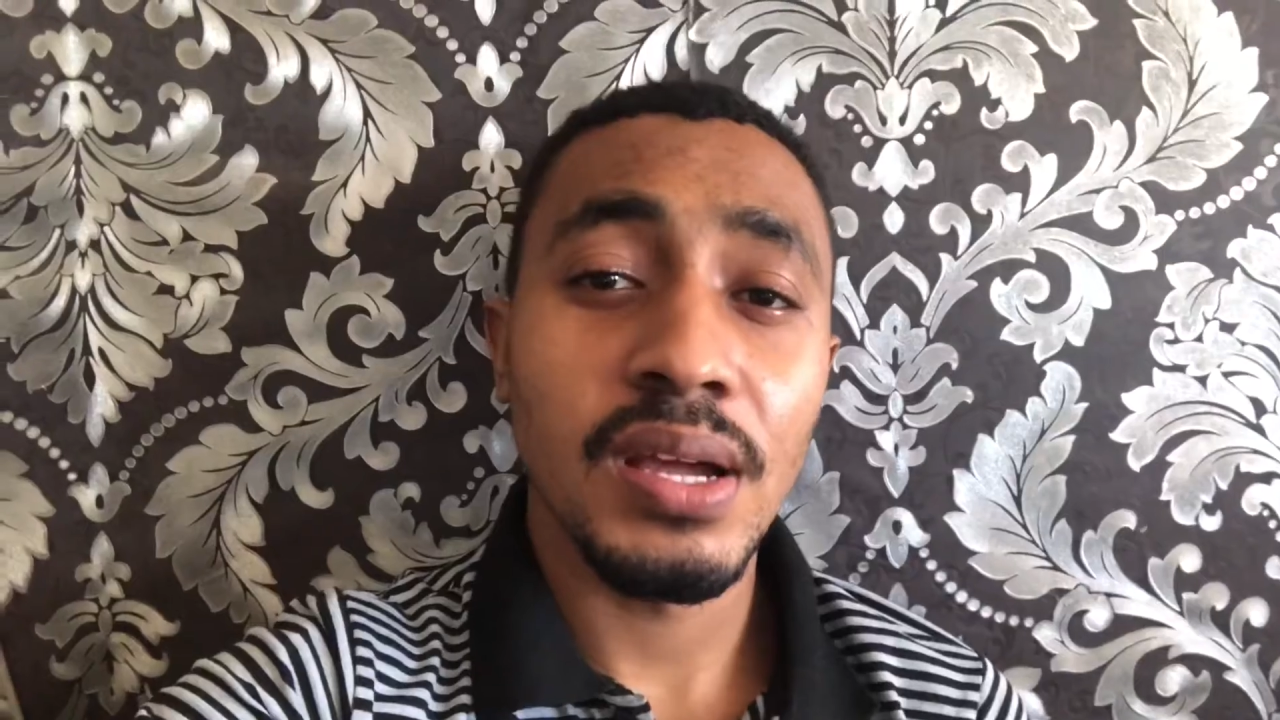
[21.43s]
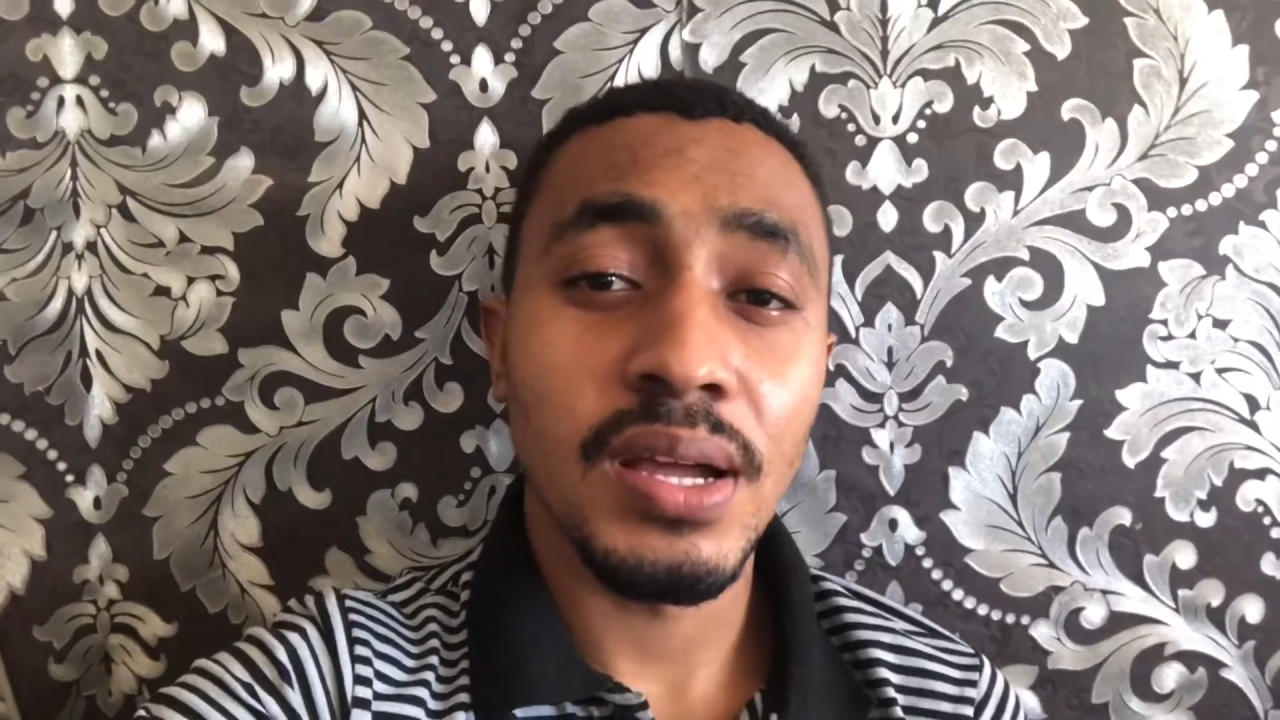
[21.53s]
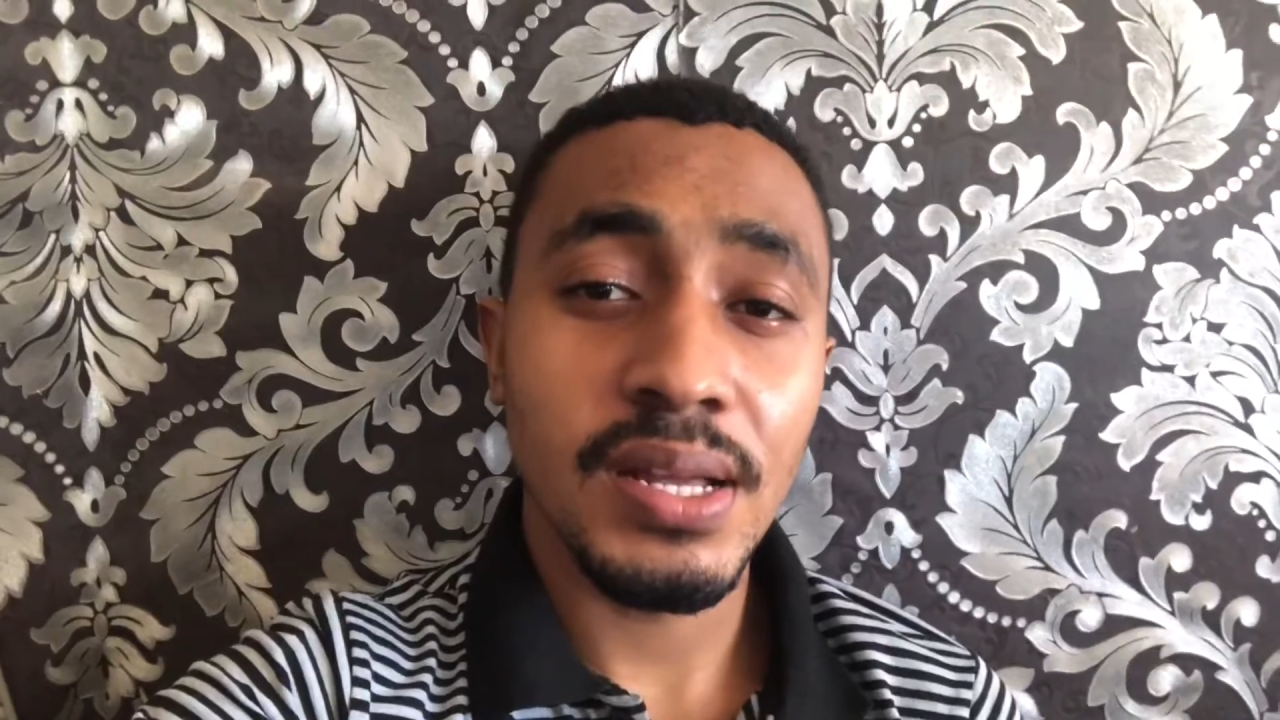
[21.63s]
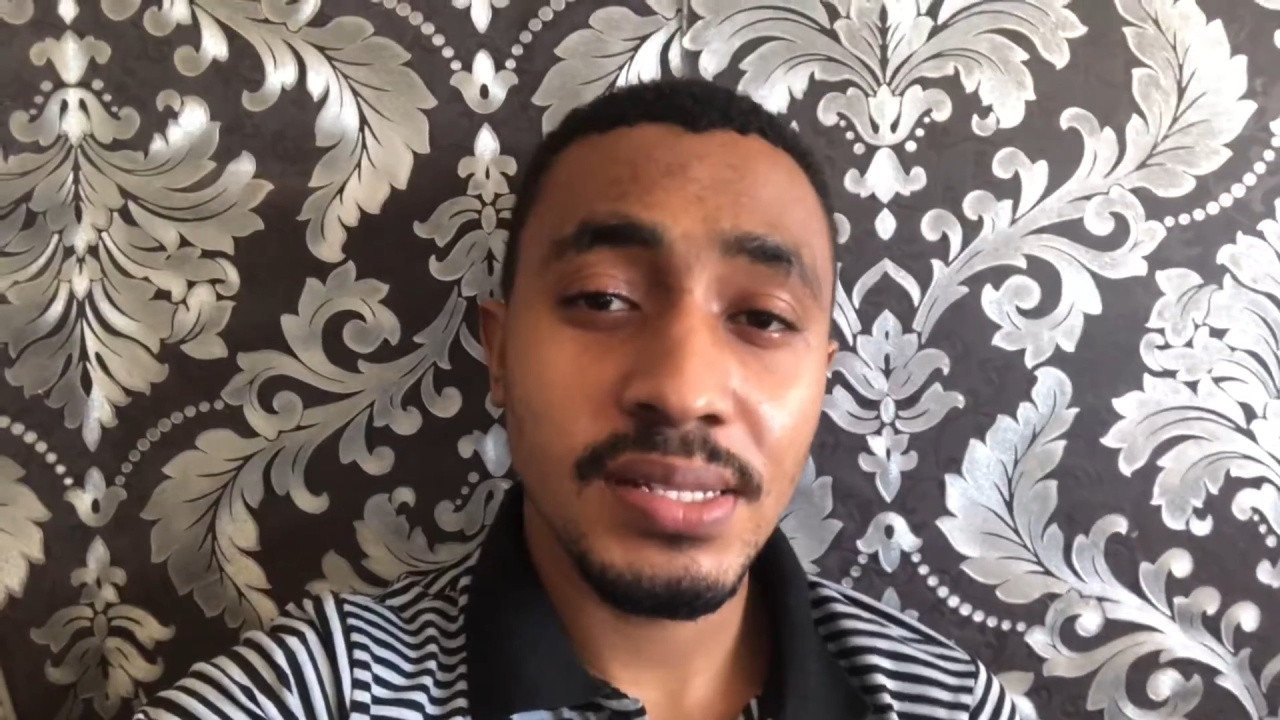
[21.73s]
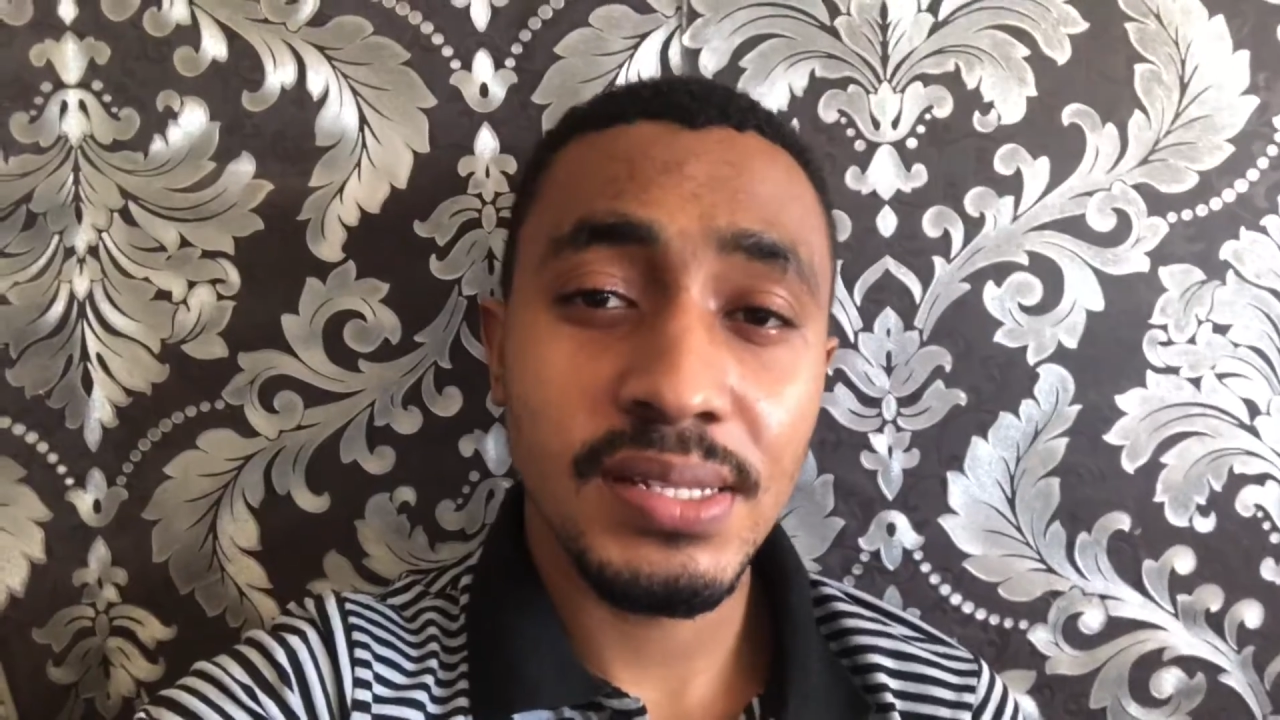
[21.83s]

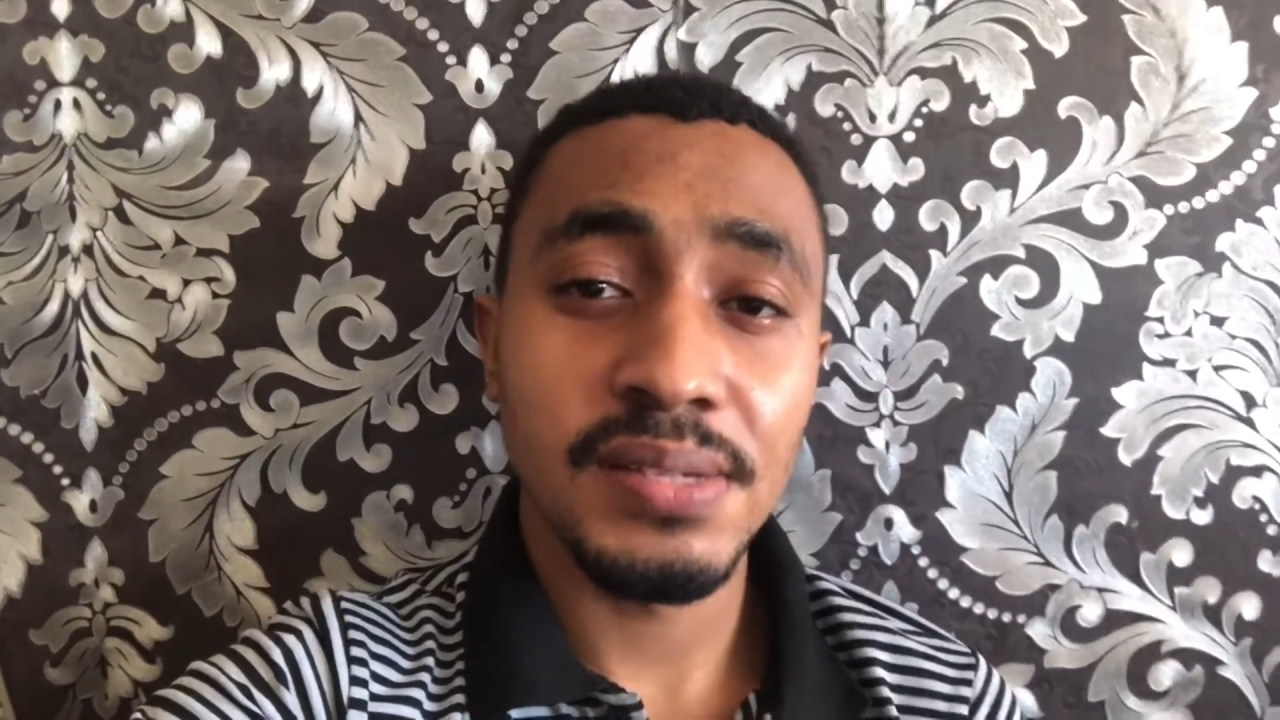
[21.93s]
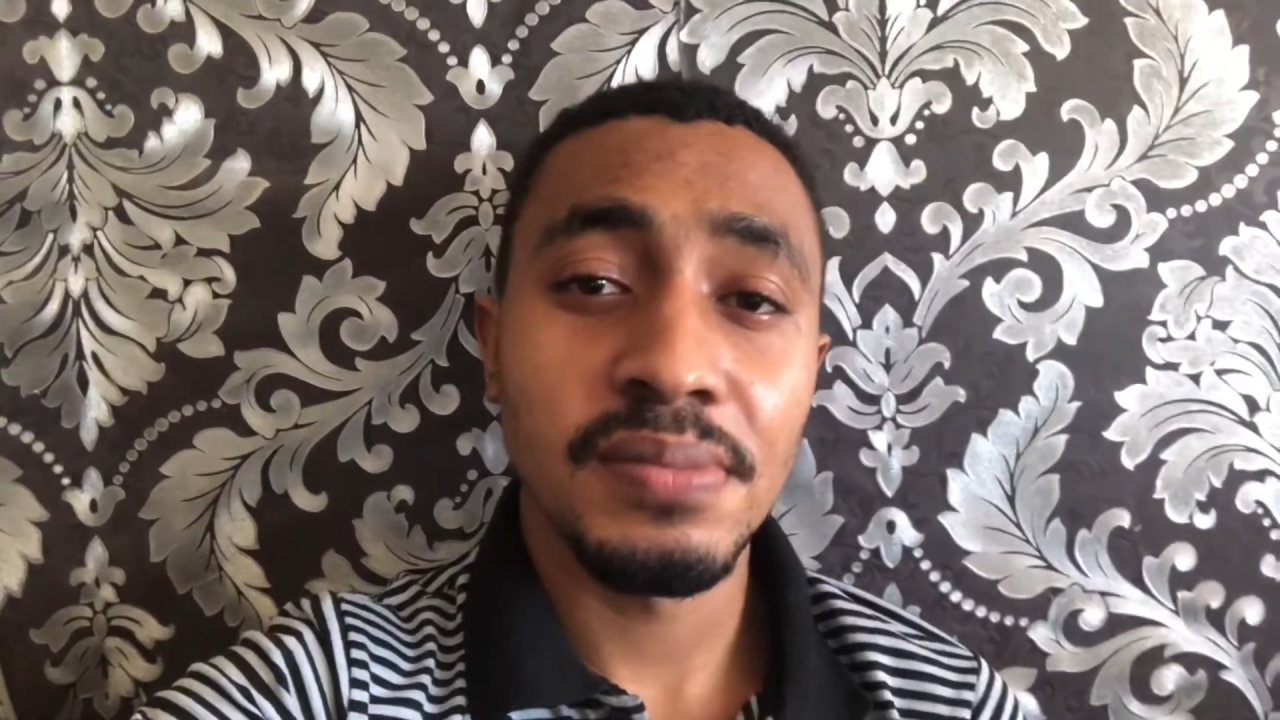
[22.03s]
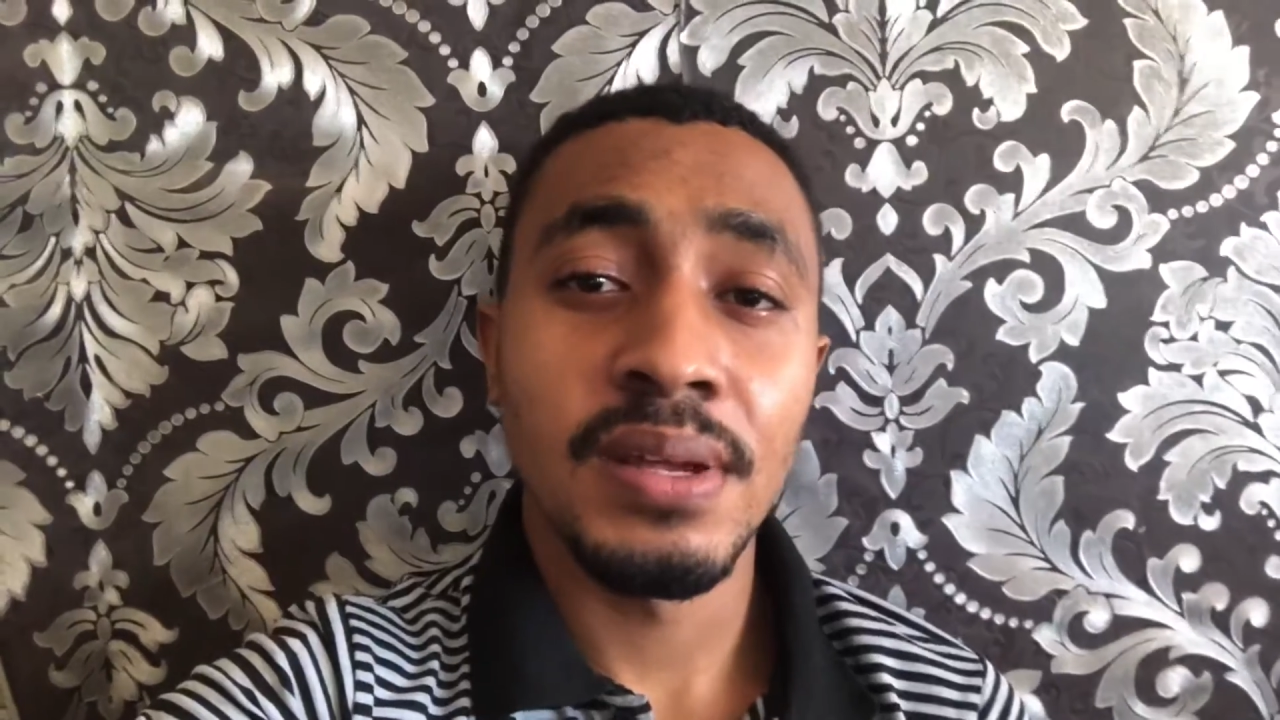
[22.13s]
kasim